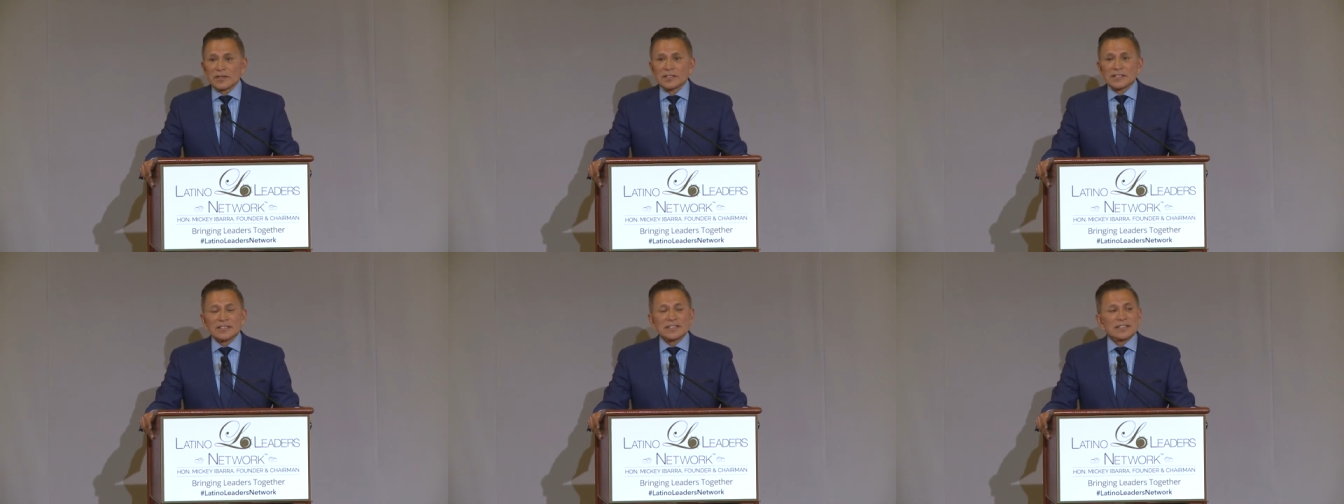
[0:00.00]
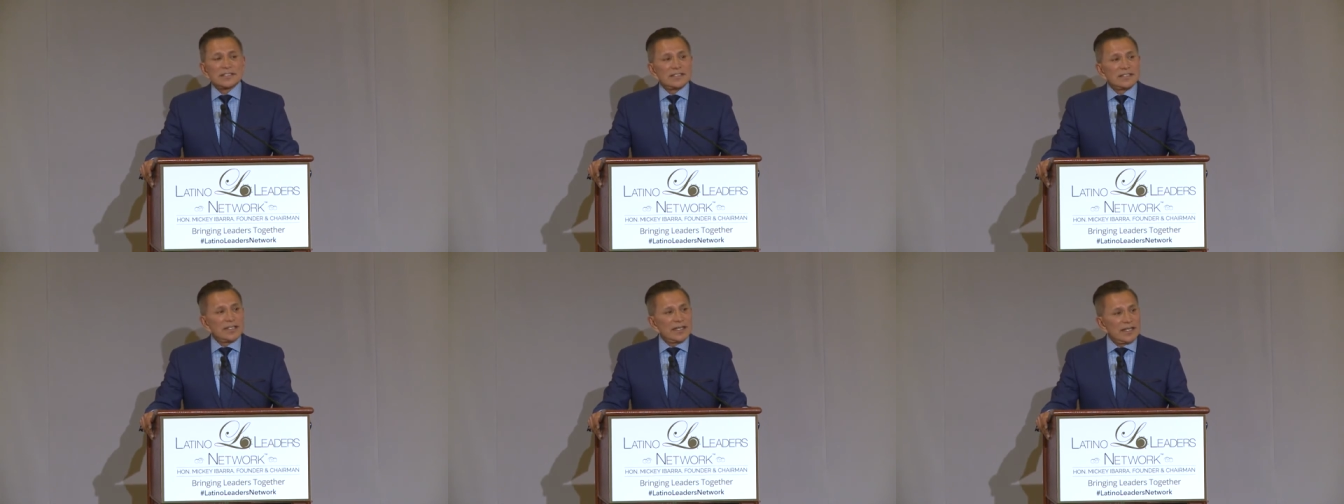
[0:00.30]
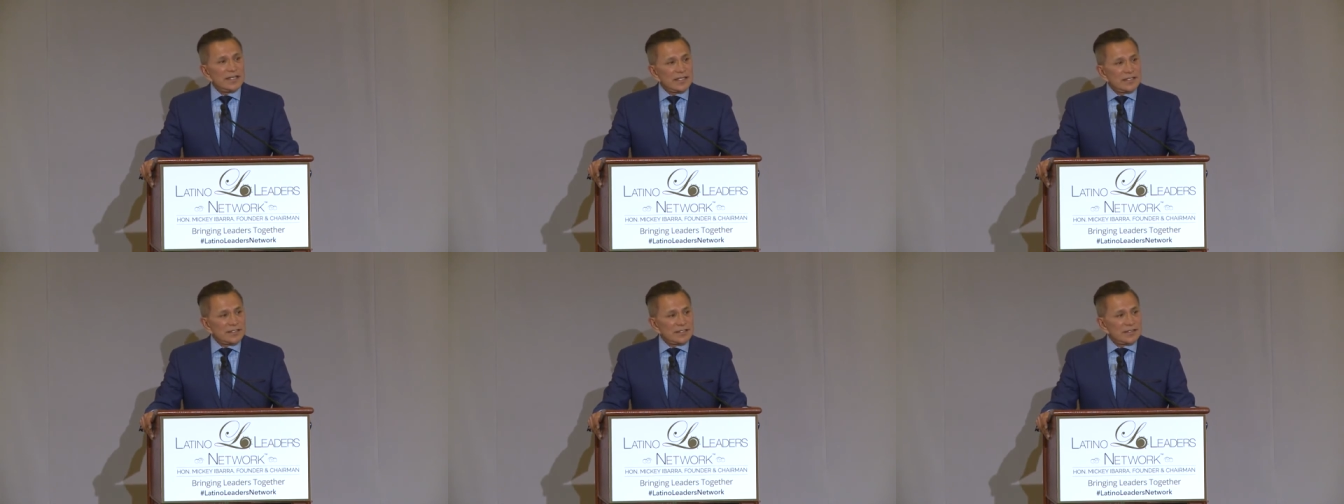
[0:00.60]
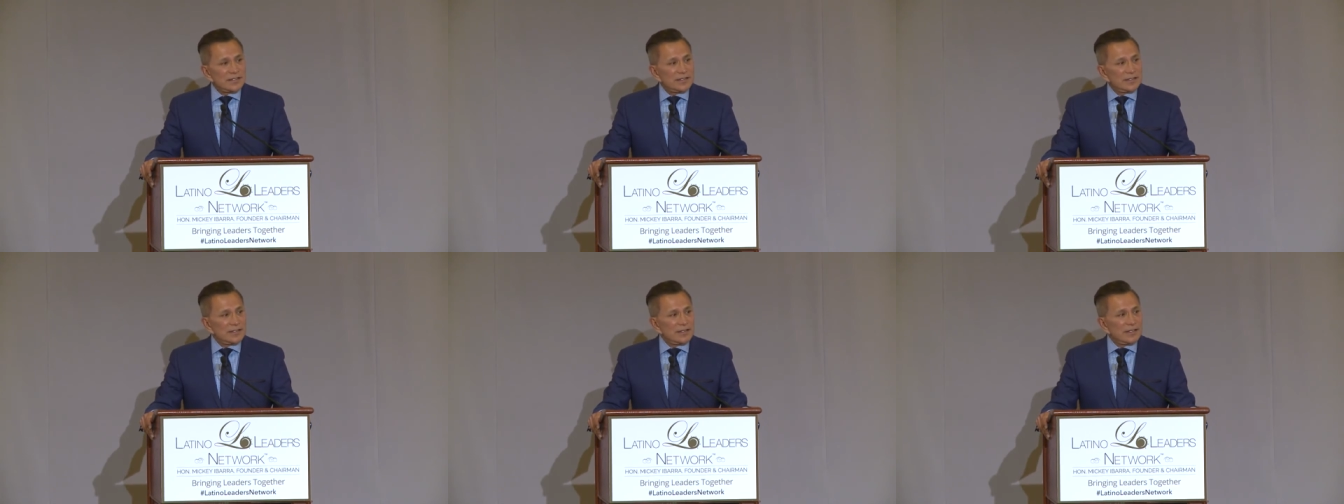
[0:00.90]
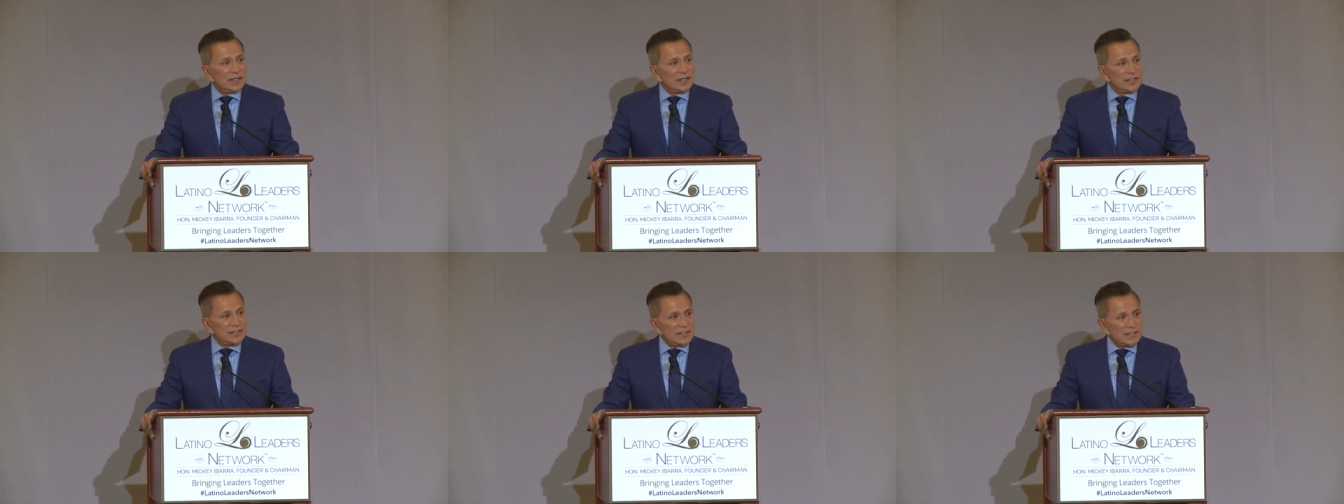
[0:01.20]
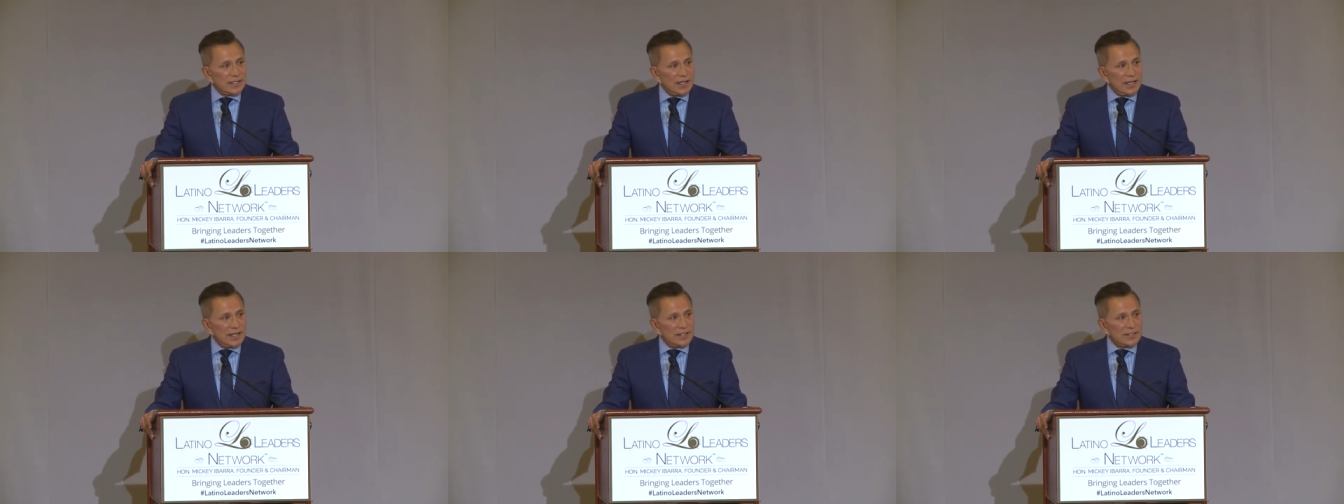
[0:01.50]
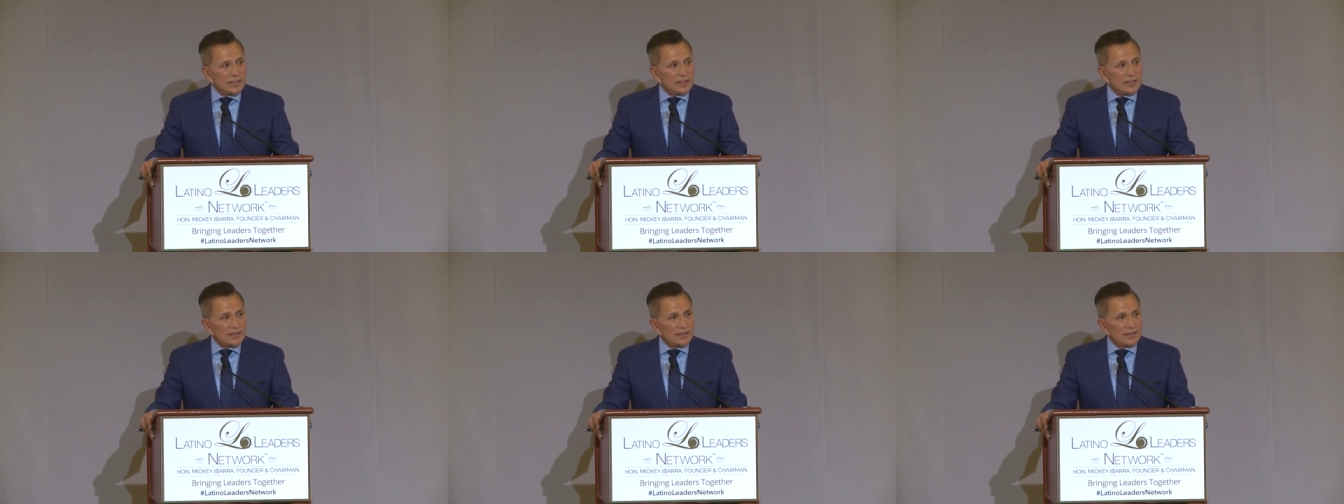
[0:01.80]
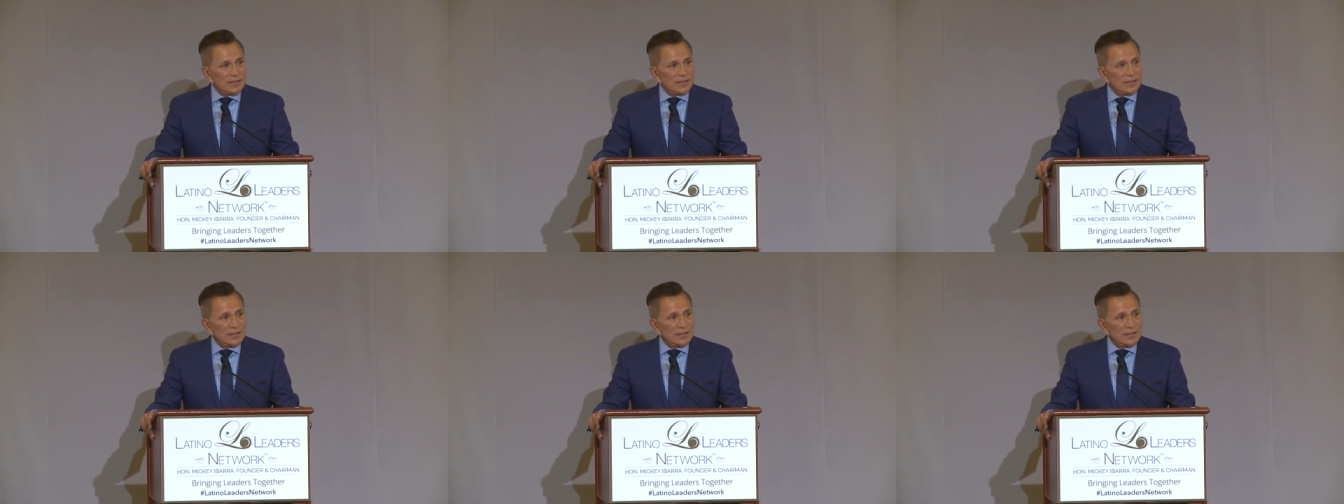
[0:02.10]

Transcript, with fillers: to cities and states.